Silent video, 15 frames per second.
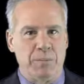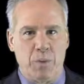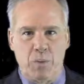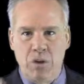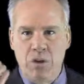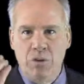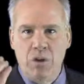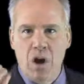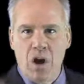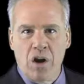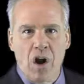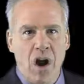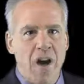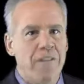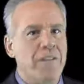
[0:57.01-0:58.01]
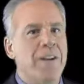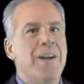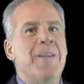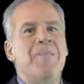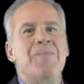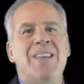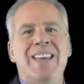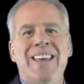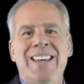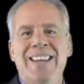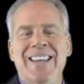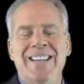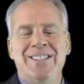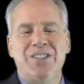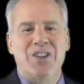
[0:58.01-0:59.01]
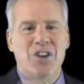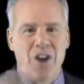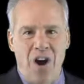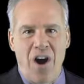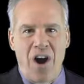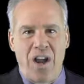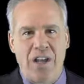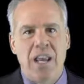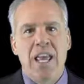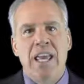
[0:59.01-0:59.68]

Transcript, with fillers: But when you log off, it is gone.